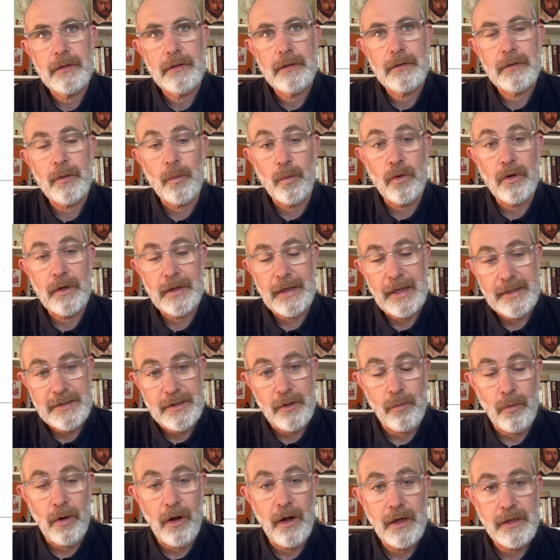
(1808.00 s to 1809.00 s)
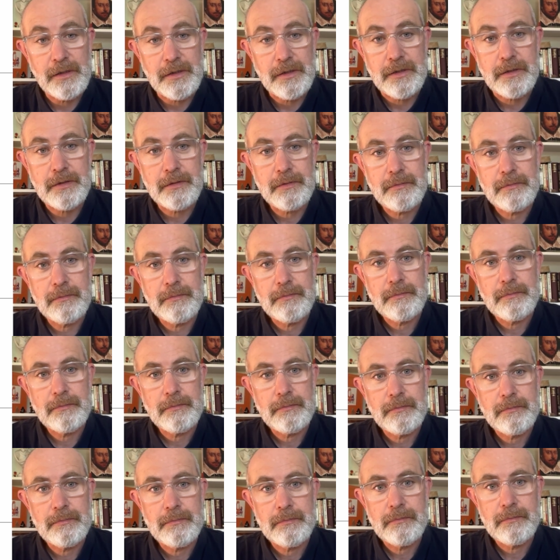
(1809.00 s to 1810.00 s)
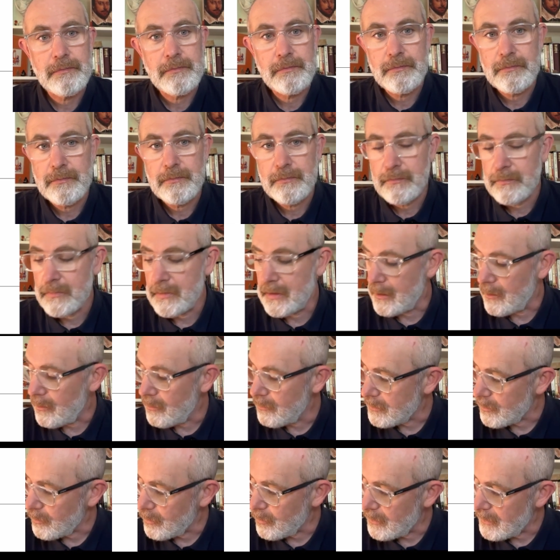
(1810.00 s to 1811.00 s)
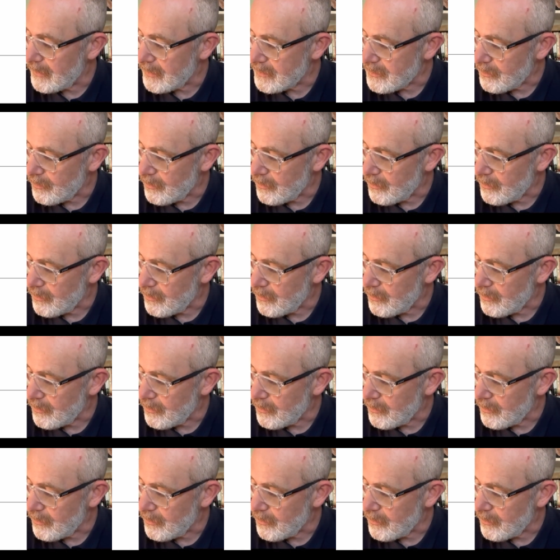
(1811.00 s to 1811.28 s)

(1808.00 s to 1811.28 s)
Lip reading: the world as it was. The world as it